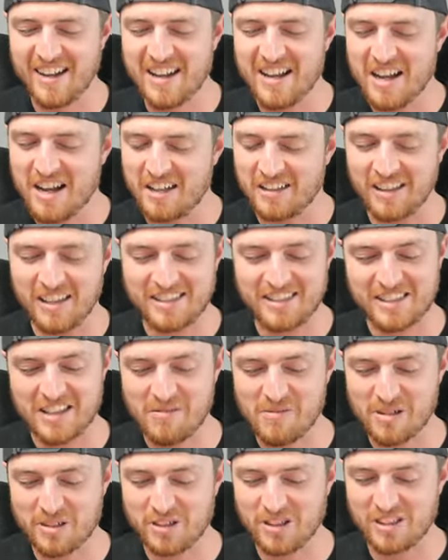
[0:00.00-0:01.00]
unless
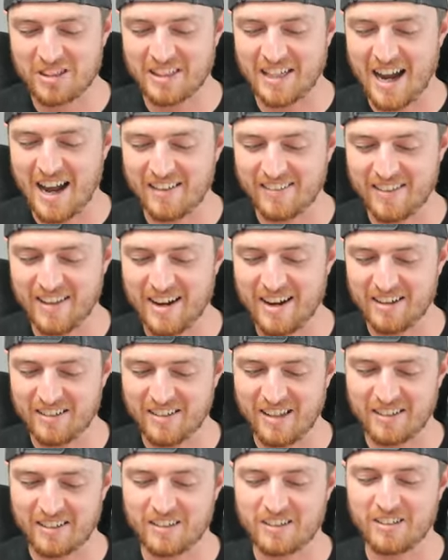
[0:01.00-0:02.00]
someone just got there and
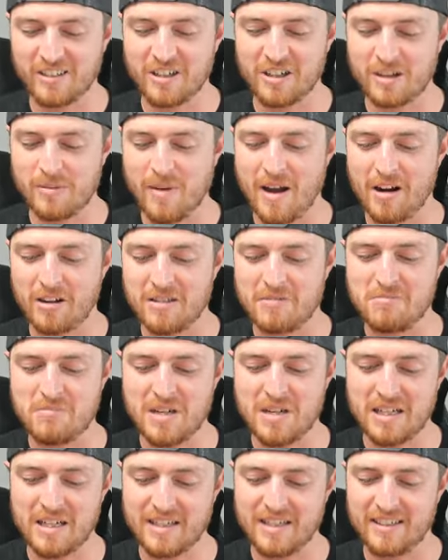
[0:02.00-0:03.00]
then cleared them out
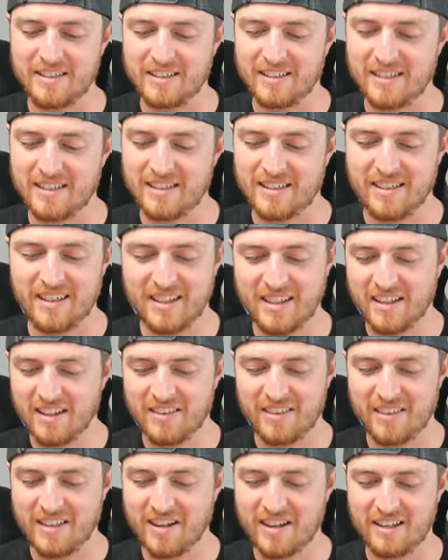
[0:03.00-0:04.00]
immediately,
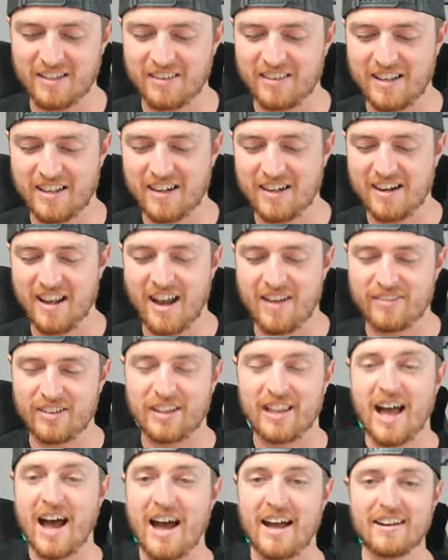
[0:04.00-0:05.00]
they didn't have a
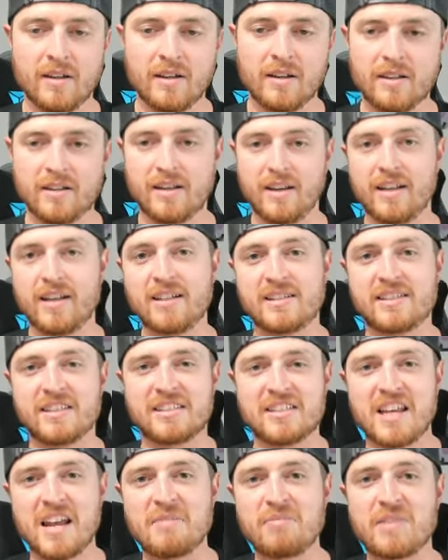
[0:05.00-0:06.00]
lot. And it's the
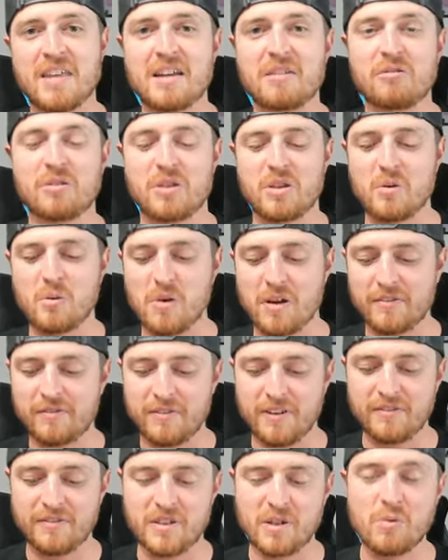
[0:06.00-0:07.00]
same thing with the
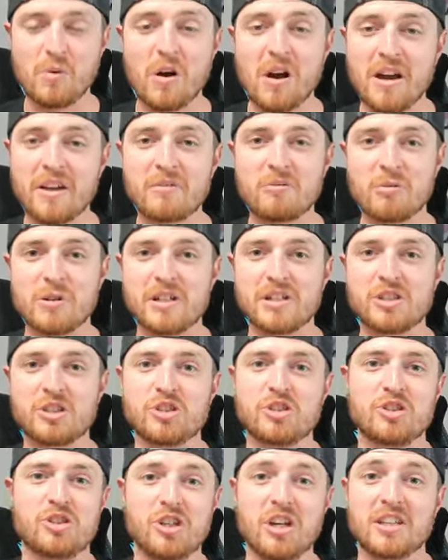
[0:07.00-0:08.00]
151, which
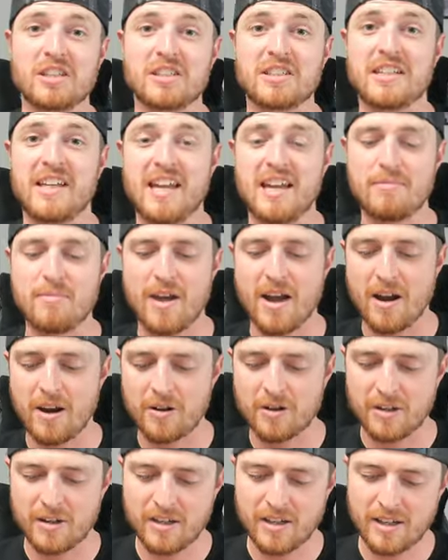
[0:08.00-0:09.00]
just came
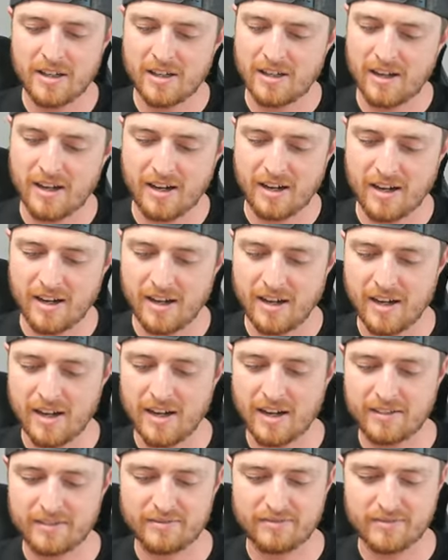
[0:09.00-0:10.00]
out
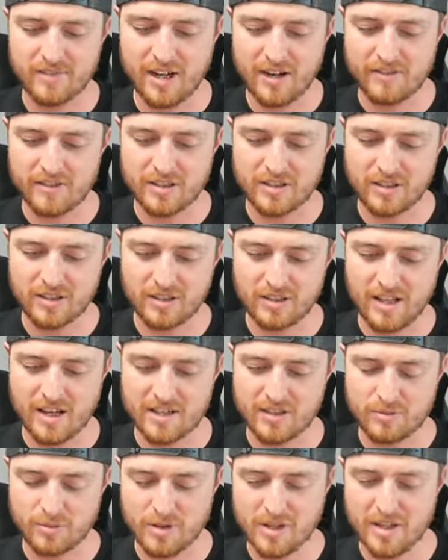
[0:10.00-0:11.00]
obviously
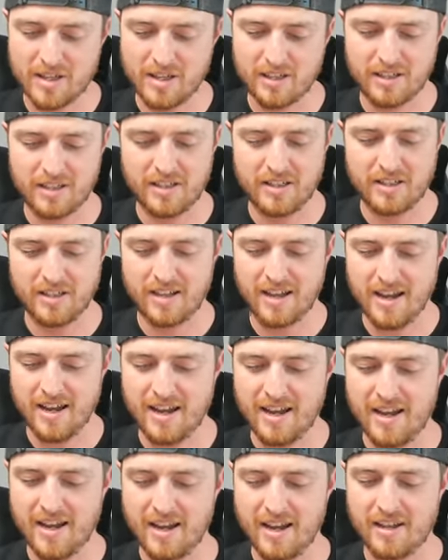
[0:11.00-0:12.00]
last week.
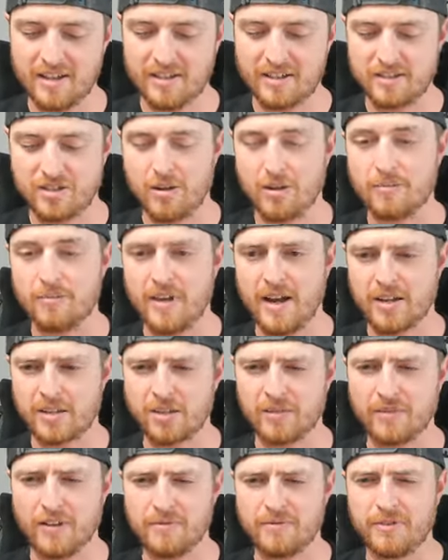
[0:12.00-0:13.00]
And so I'm
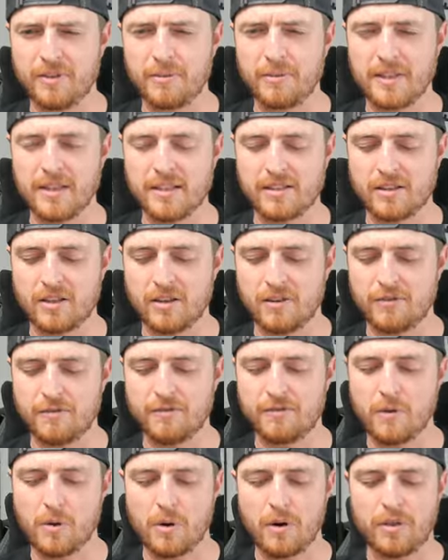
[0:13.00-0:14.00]
filming this on the
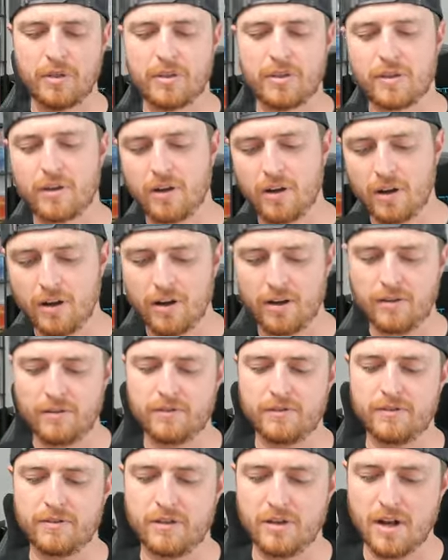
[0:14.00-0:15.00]
4th
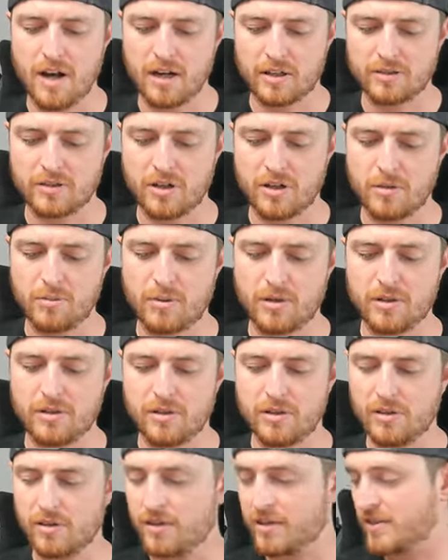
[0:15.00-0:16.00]
of October,
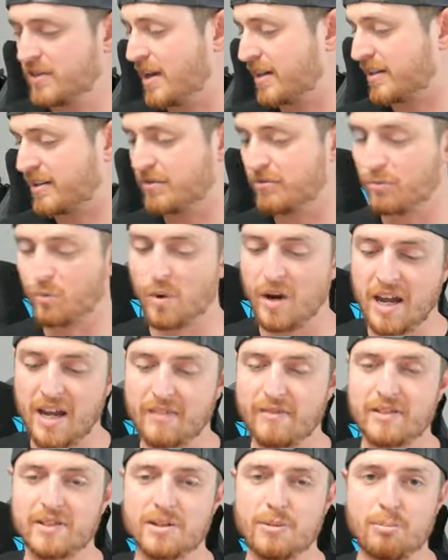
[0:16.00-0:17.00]
so the second wave
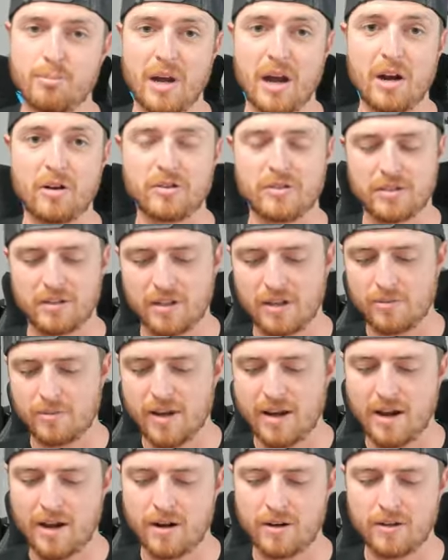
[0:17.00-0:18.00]
is about to come
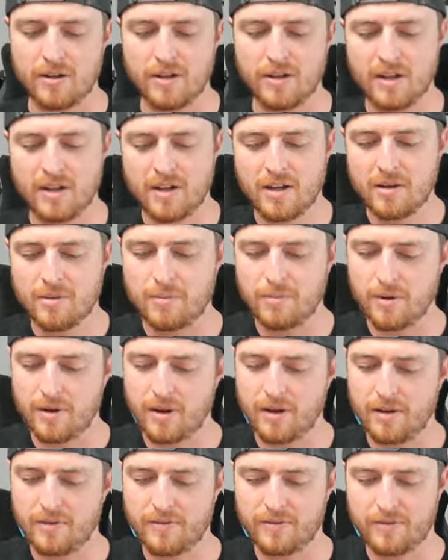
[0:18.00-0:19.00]
out,
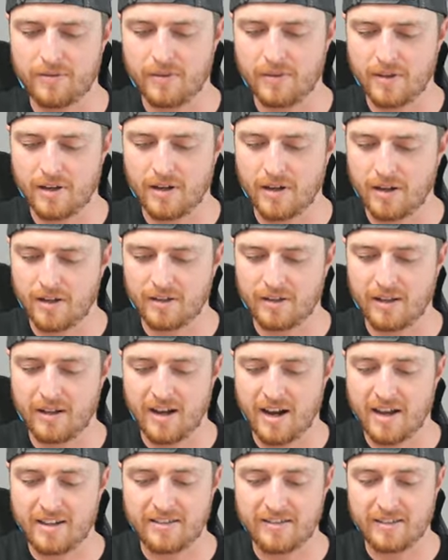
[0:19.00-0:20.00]
but
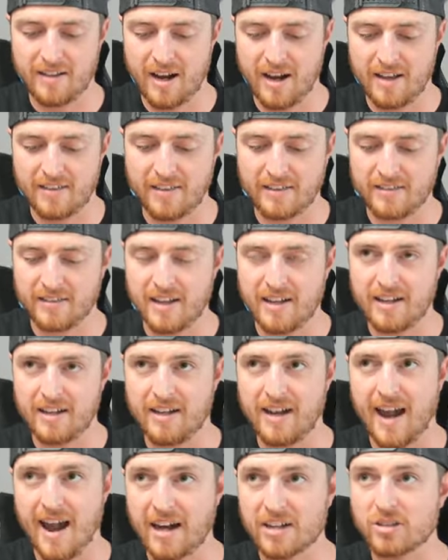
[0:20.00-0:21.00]
I think they
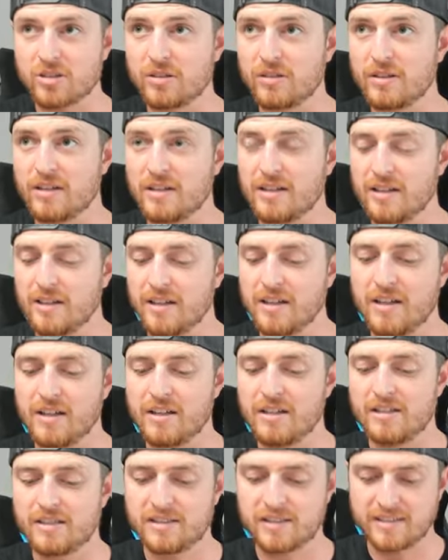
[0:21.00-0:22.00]
actually
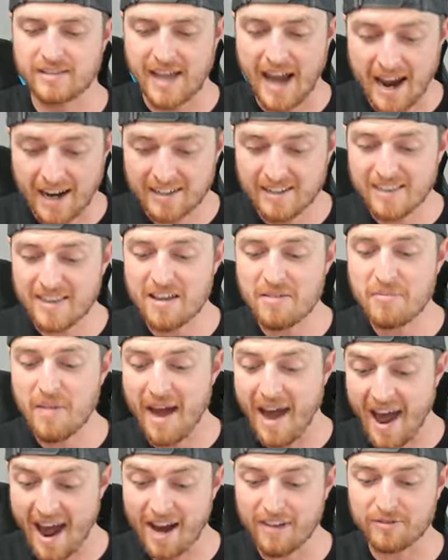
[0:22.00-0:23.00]
stocked them
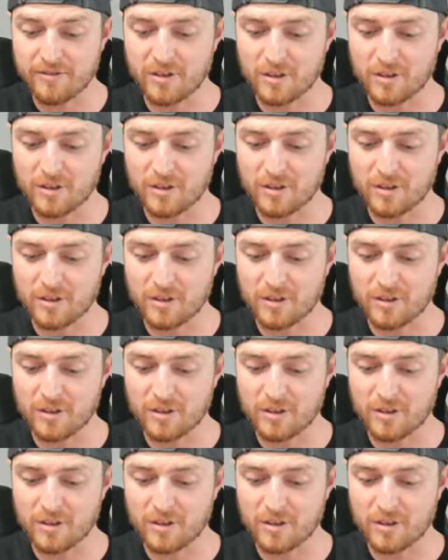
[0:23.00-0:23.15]
after